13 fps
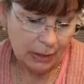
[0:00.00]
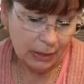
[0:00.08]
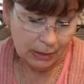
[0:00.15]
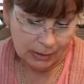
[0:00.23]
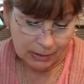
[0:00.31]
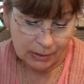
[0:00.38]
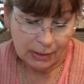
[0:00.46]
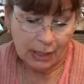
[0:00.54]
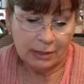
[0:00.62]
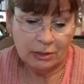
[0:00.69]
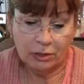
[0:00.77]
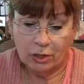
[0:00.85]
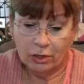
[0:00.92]
It is a
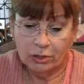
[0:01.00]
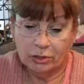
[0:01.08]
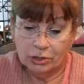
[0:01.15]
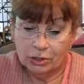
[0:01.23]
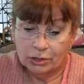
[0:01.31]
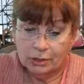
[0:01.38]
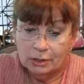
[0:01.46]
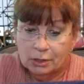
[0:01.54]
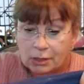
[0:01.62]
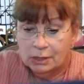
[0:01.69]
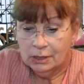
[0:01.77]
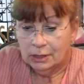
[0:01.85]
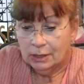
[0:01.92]
size large.
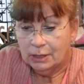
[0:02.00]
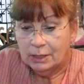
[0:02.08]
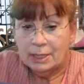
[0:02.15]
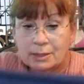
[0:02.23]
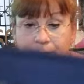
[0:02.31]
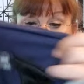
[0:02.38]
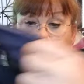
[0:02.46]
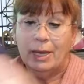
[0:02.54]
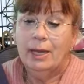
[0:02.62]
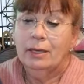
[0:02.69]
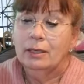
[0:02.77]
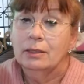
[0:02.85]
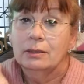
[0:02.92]
It has a
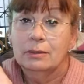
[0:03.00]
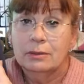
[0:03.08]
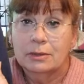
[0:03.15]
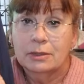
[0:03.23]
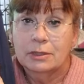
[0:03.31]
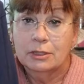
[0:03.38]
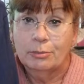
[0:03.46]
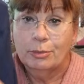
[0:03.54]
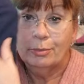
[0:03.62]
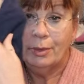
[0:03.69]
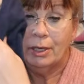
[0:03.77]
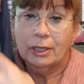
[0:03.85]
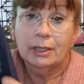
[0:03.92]
back zipper
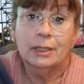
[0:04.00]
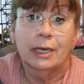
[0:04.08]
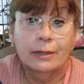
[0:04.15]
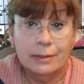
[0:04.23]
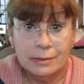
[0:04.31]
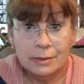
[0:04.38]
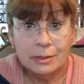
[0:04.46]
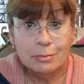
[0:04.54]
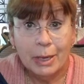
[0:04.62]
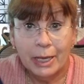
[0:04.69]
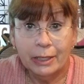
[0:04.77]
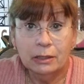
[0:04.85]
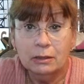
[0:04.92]
pocket. Now this is
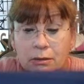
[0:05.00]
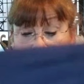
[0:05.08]
mine.